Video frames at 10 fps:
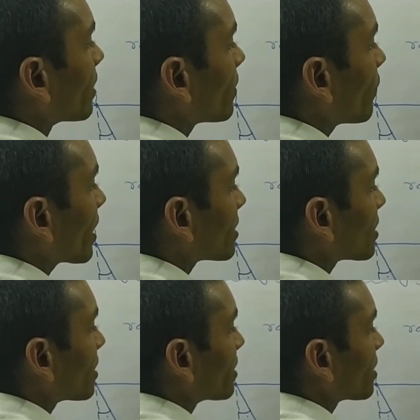
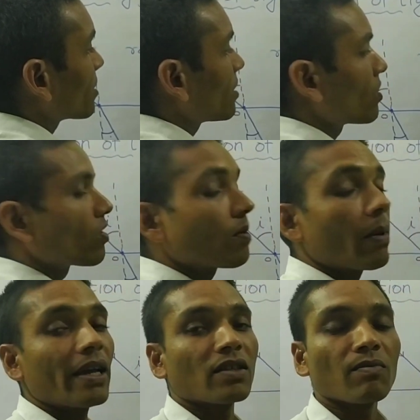refraction. It is denoted
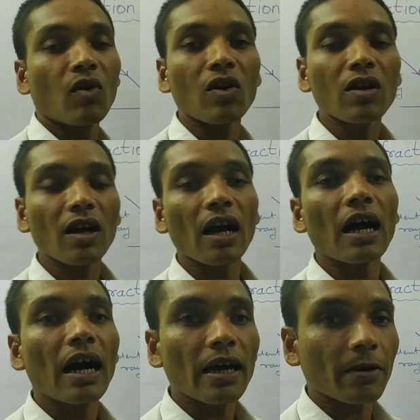by small
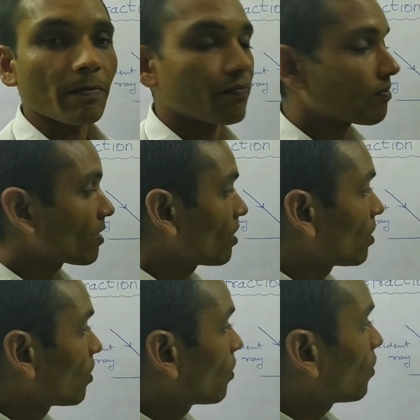r.
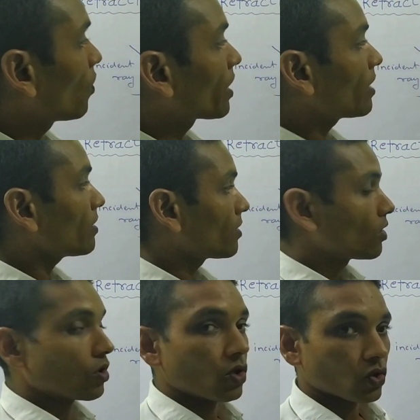Okay.
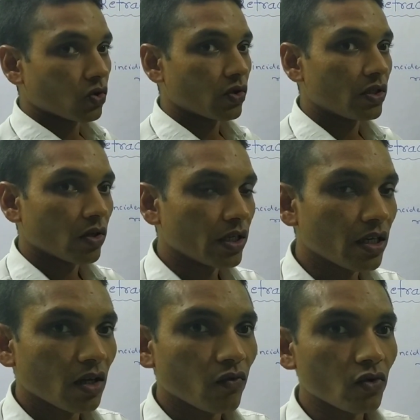So
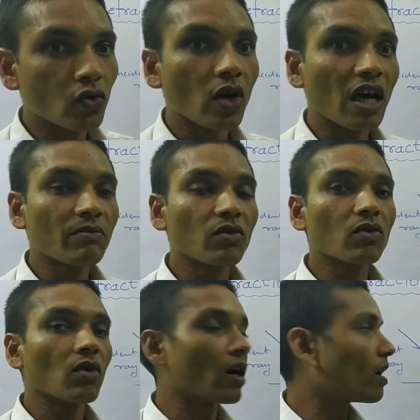here you have
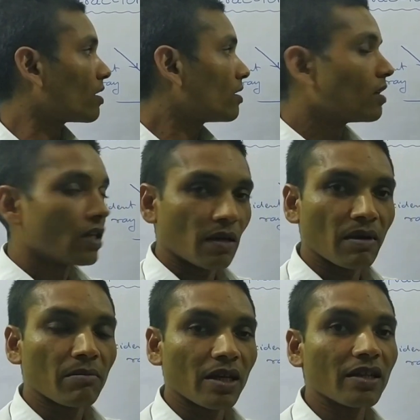to
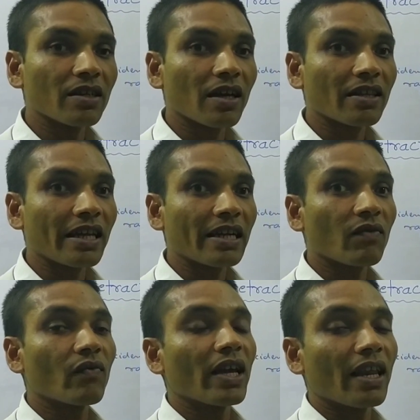remember here
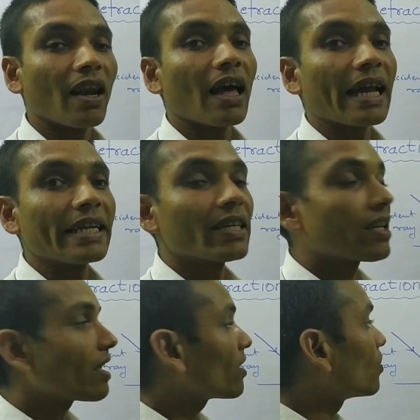that when light
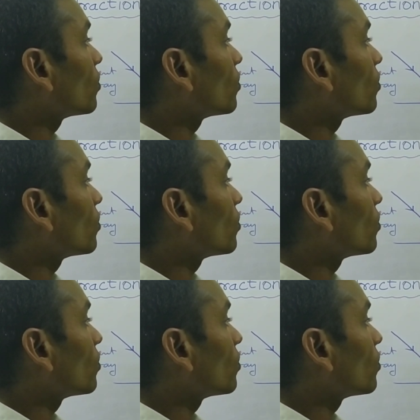ray